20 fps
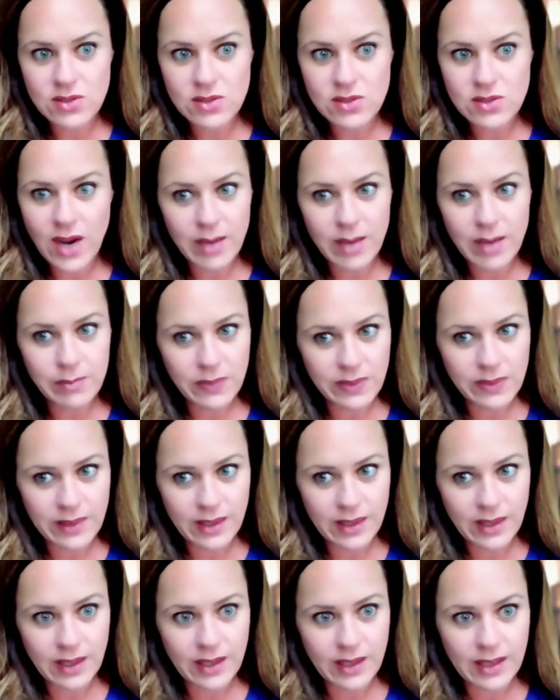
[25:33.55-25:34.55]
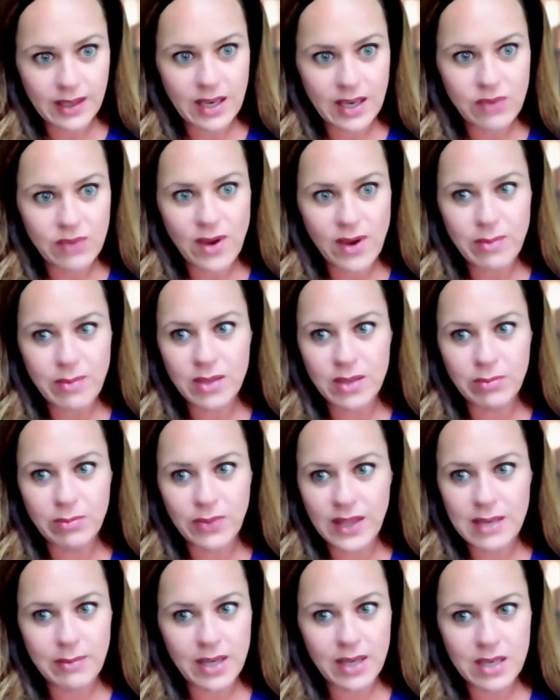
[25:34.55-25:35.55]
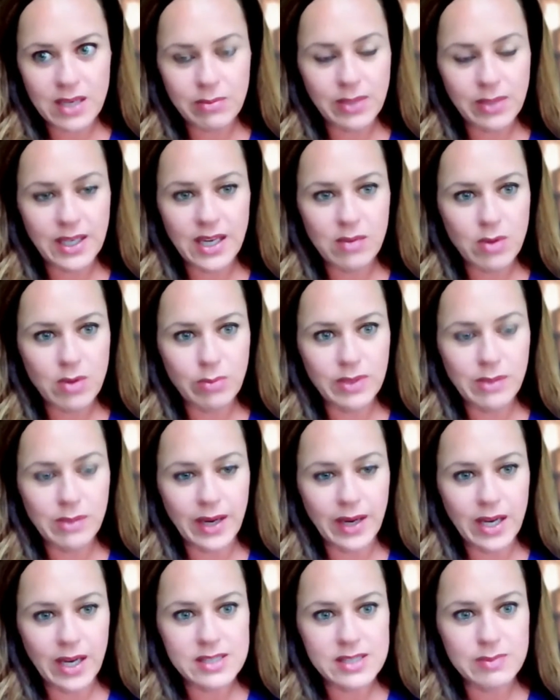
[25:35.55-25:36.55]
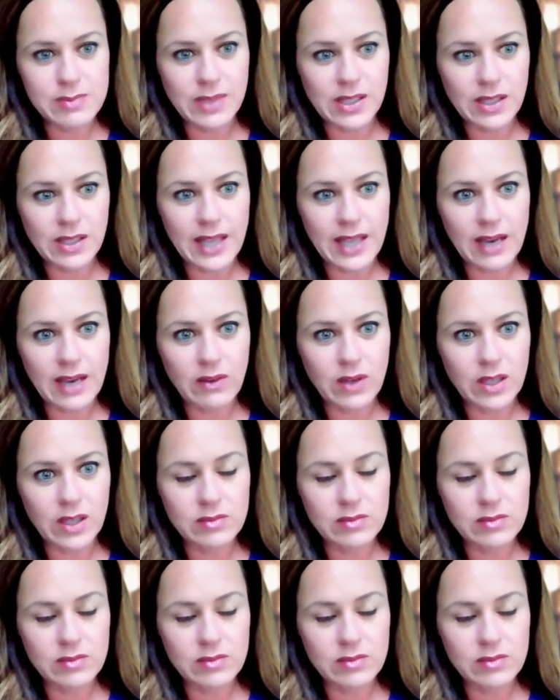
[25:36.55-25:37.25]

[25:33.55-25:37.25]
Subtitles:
So I'm thinking if I'm going to blame anybody, I'm going to blame my husband on that one.